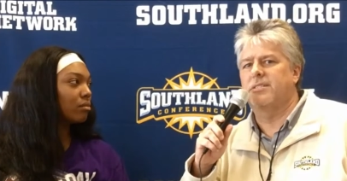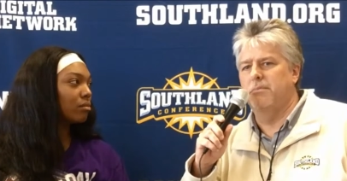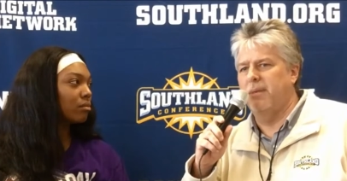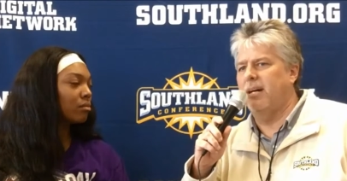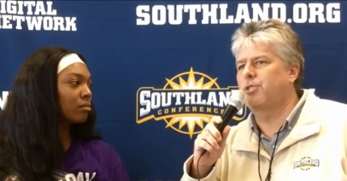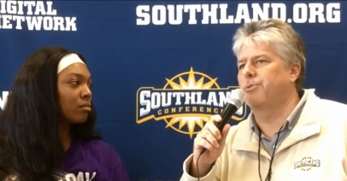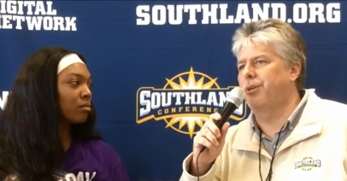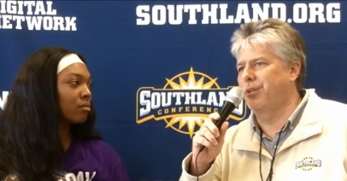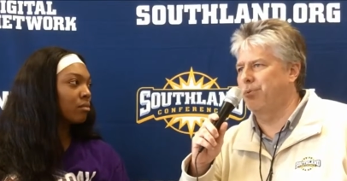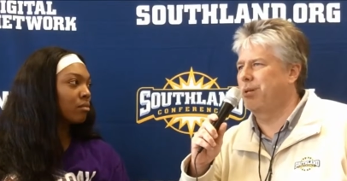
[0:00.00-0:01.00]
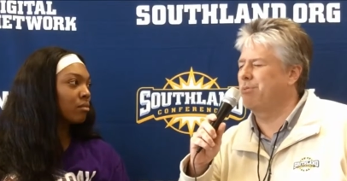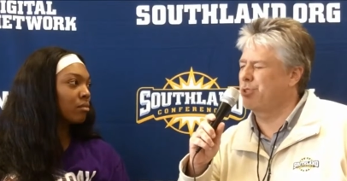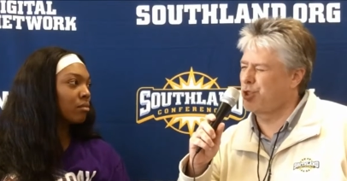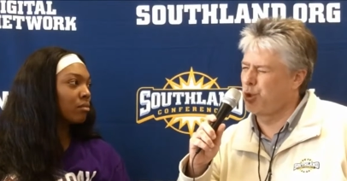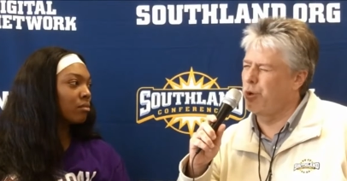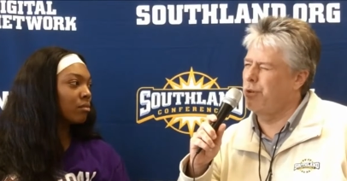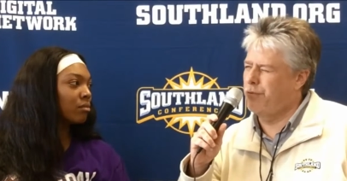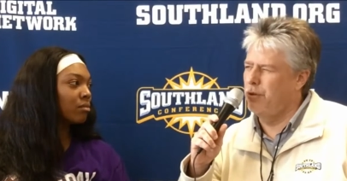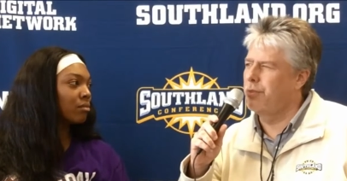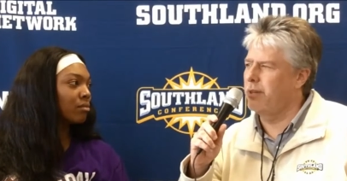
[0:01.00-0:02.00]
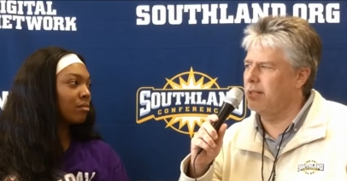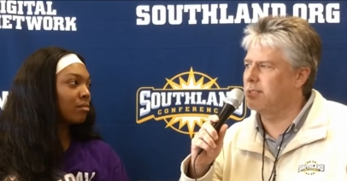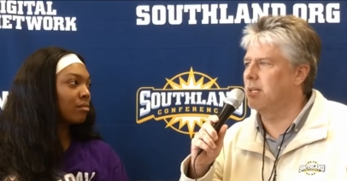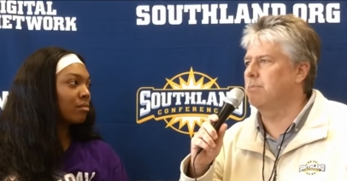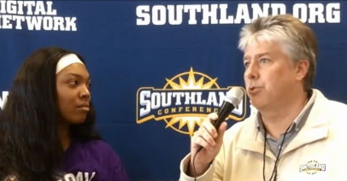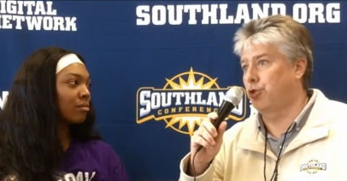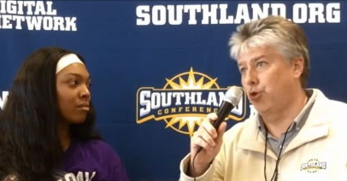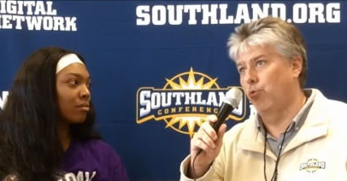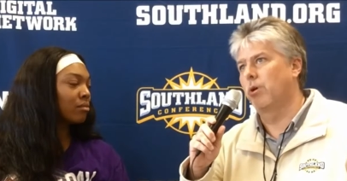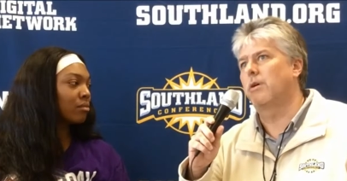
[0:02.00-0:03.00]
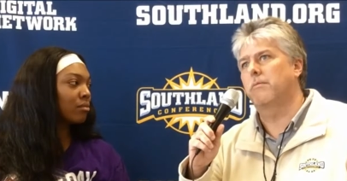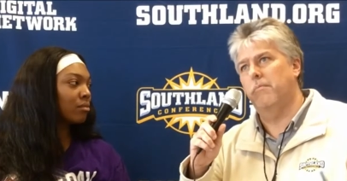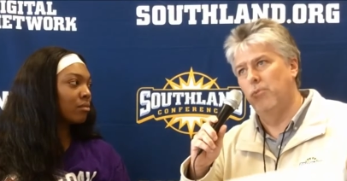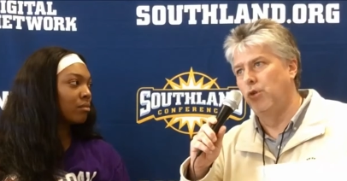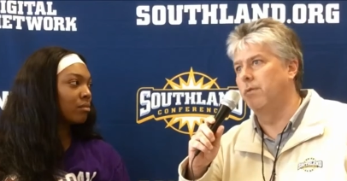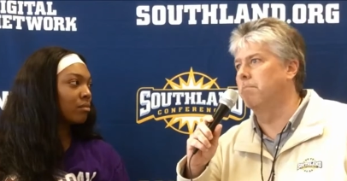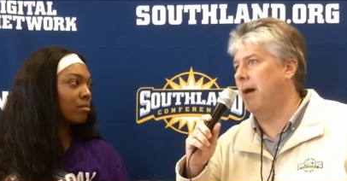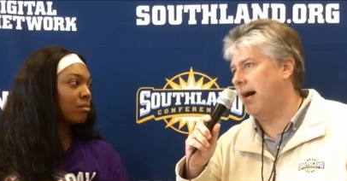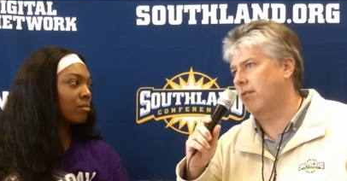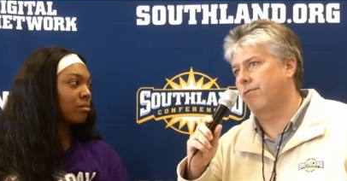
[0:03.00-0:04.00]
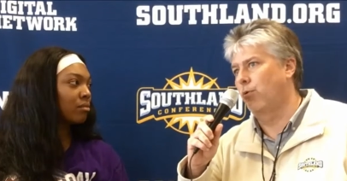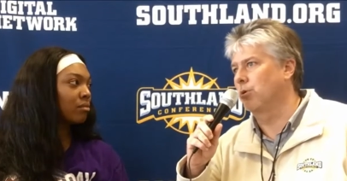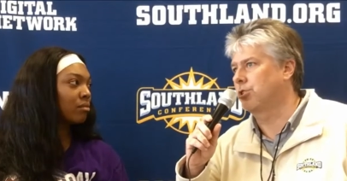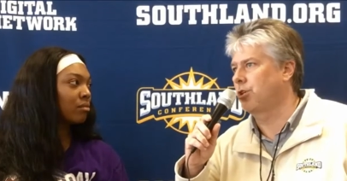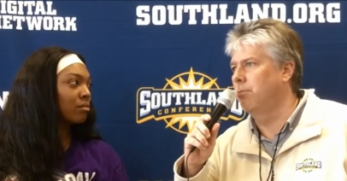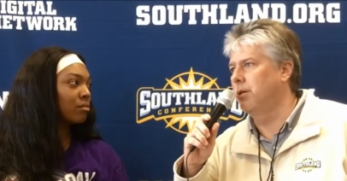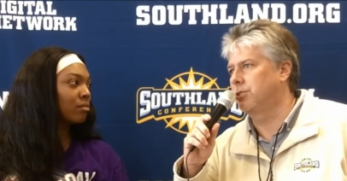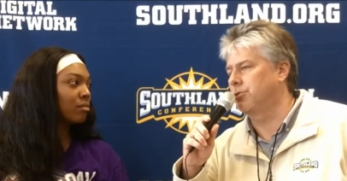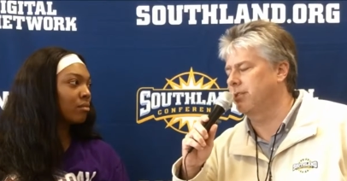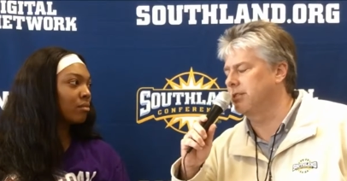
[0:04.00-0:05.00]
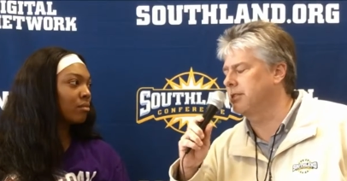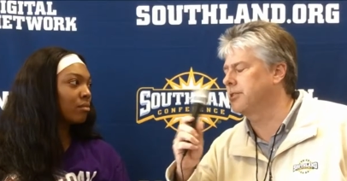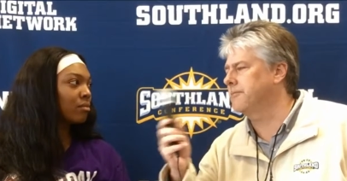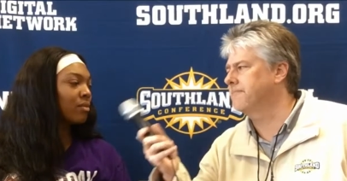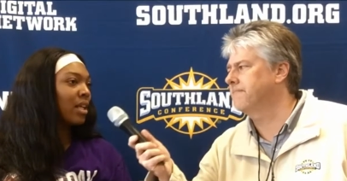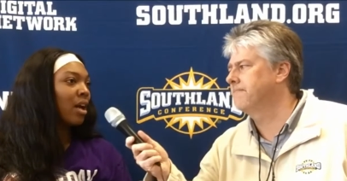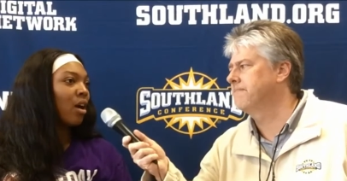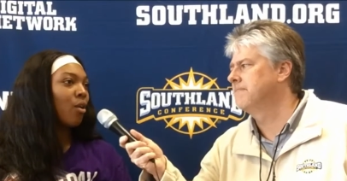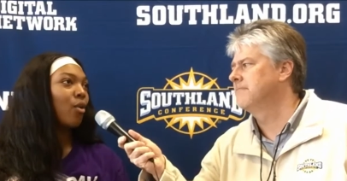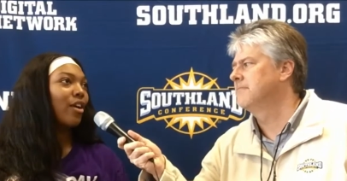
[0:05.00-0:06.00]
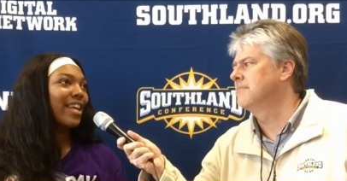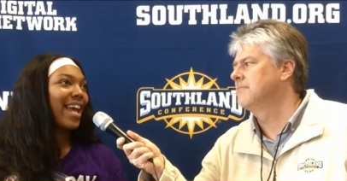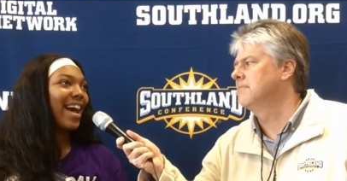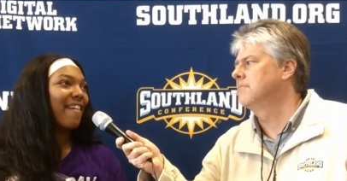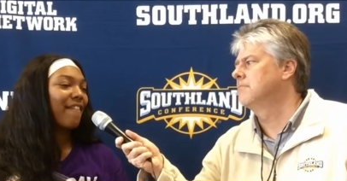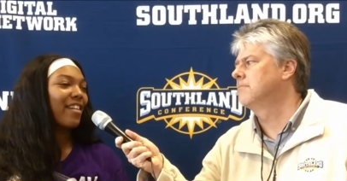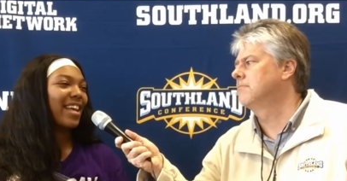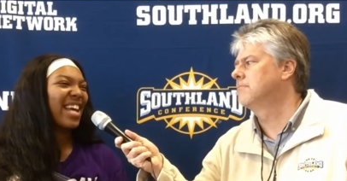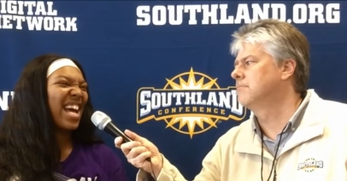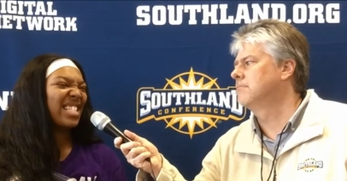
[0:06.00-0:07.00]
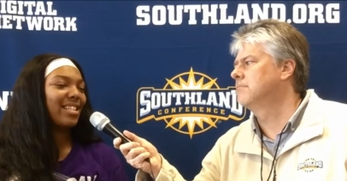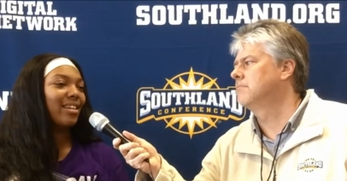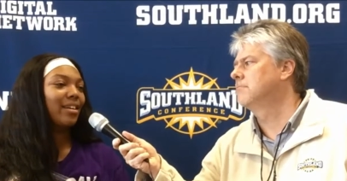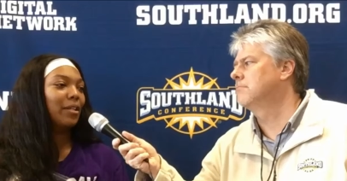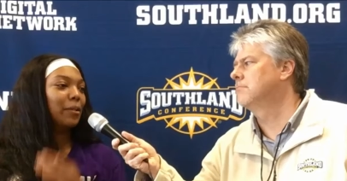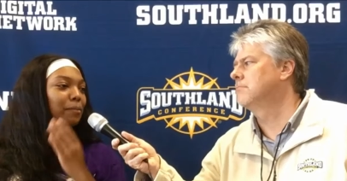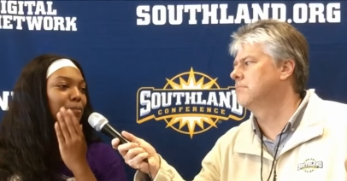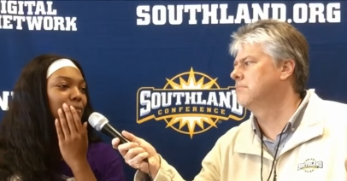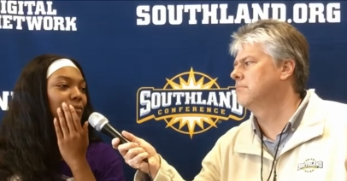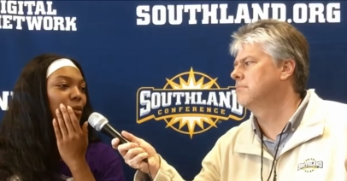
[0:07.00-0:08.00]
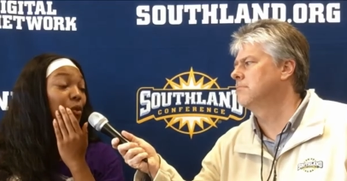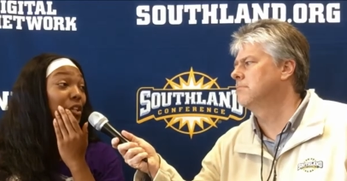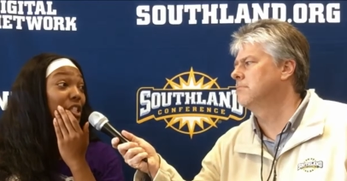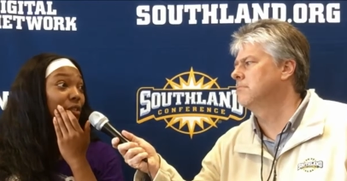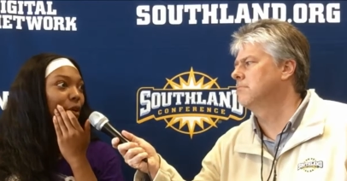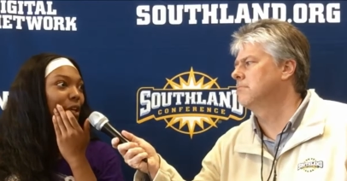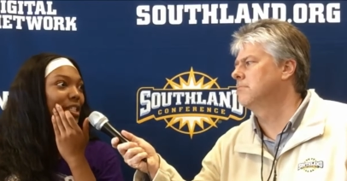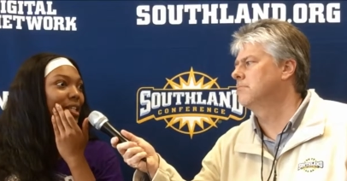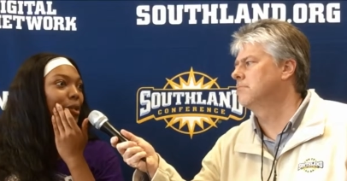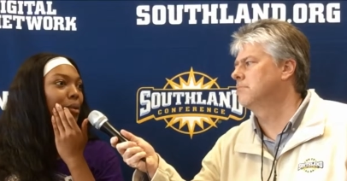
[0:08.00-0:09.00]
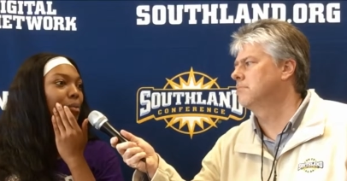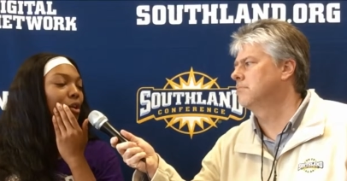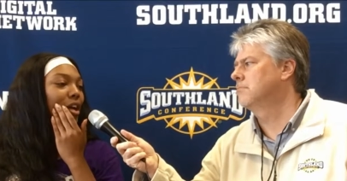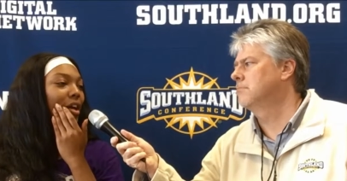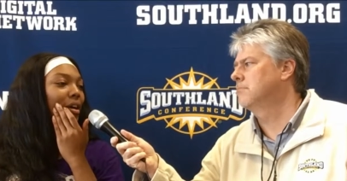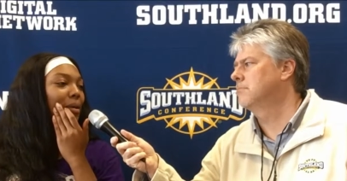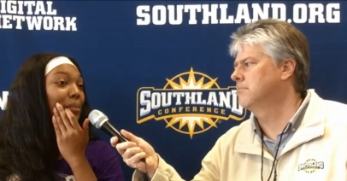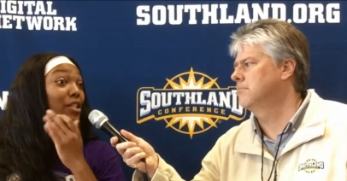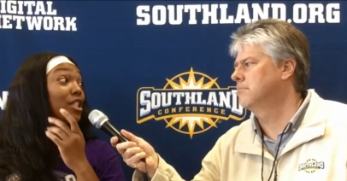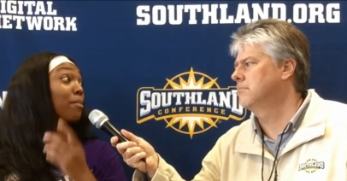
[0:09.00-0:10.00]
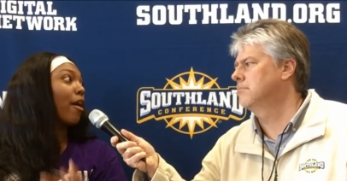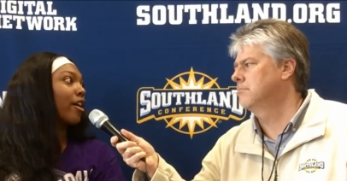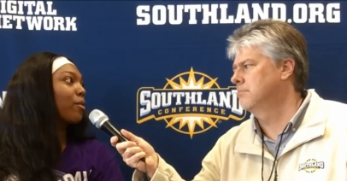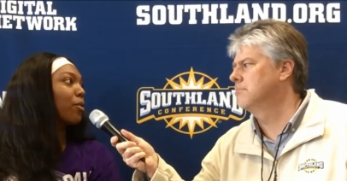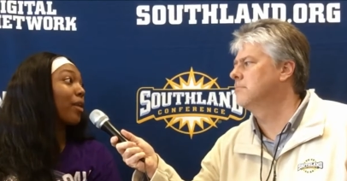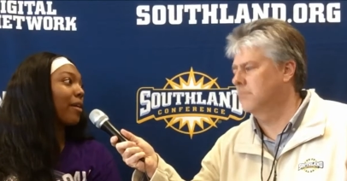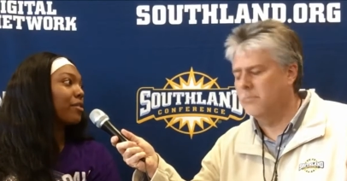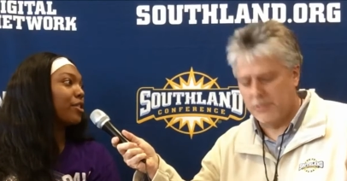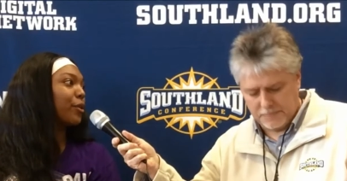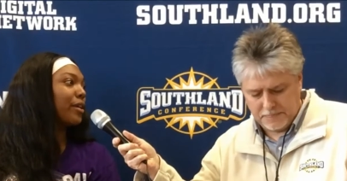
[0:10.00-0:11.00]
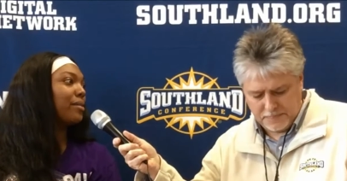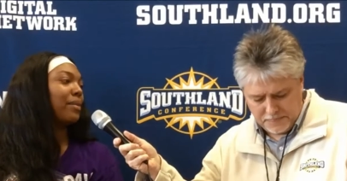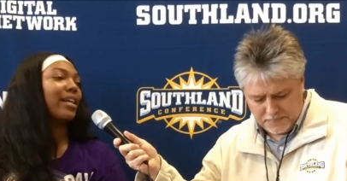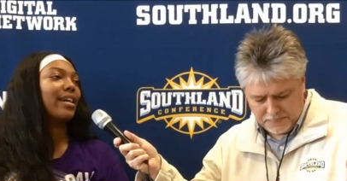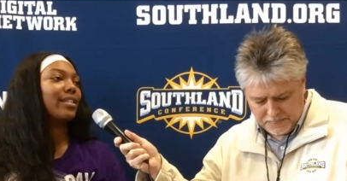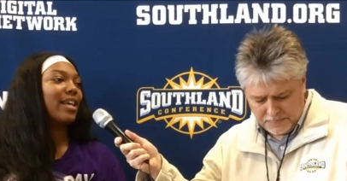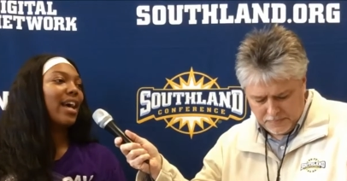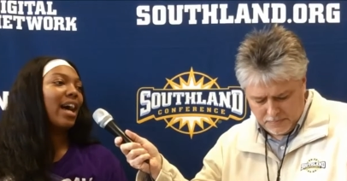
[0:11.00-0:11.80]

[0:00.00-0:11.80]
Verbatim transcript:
Speaker 1: as the match went on, you were able to shorten a few things up so that you weren't moving back and forth so much in transition?
Speaker 2: Well, yeah, I felt like I had to um, really just focus in a little bit more and um, be smart with what I was doing because